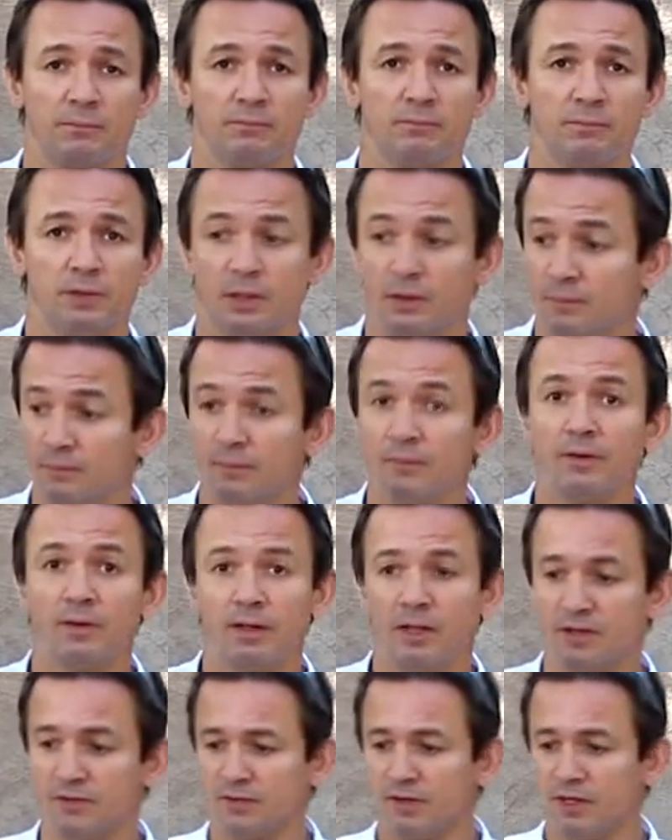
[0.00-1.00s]
Well,
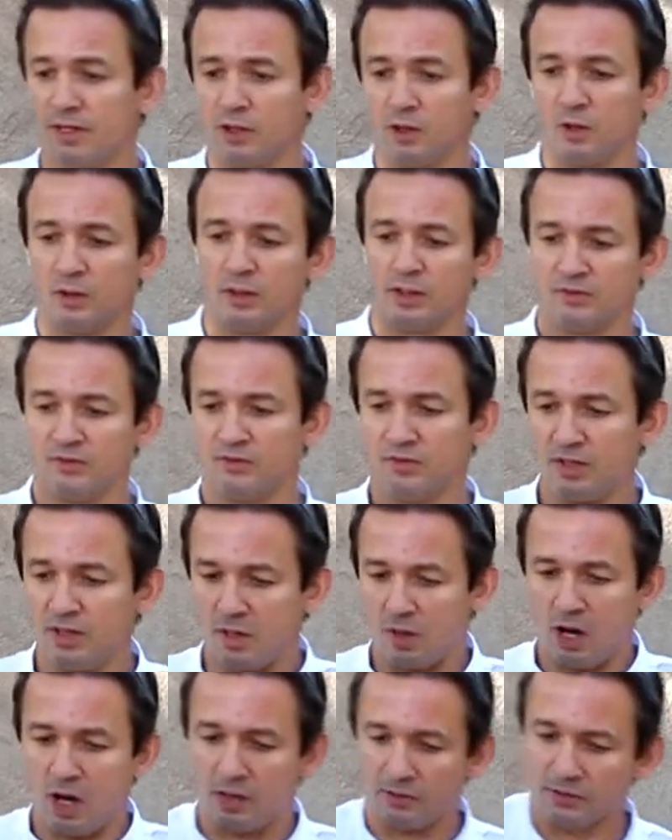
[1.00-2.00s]
let's take a look and see
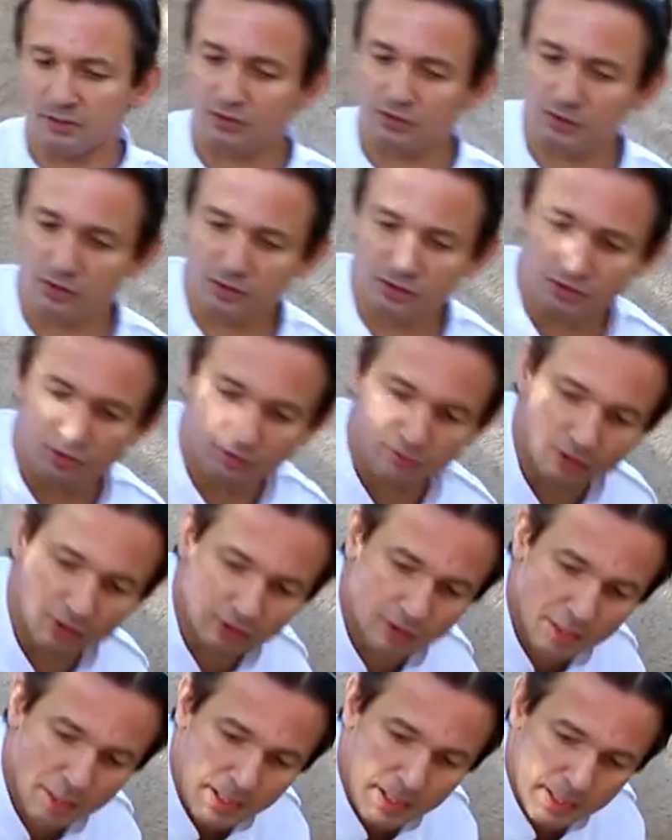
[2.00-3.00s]
how these turkeys look.
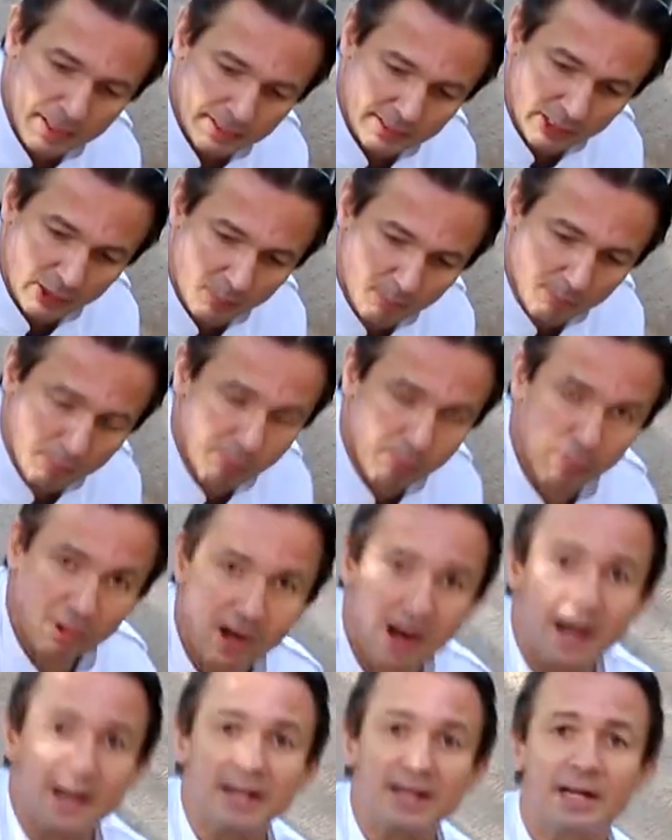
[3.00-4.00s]
Now,
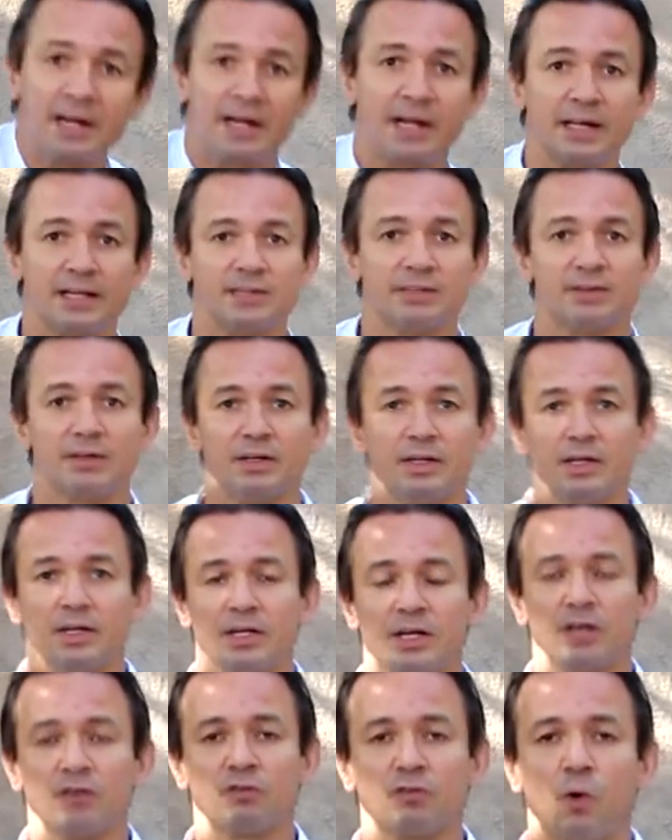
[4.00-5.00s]
brining
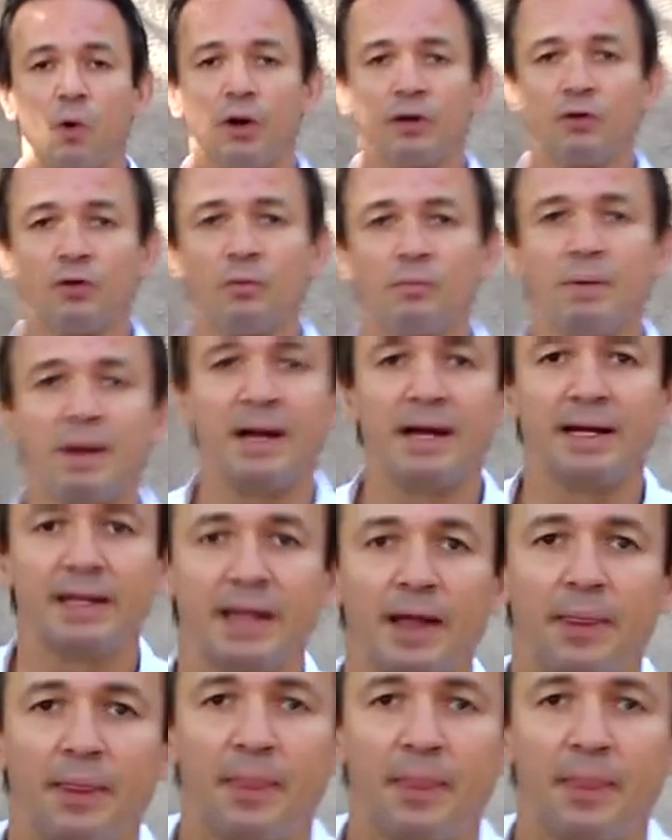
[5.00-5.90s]
it is going to make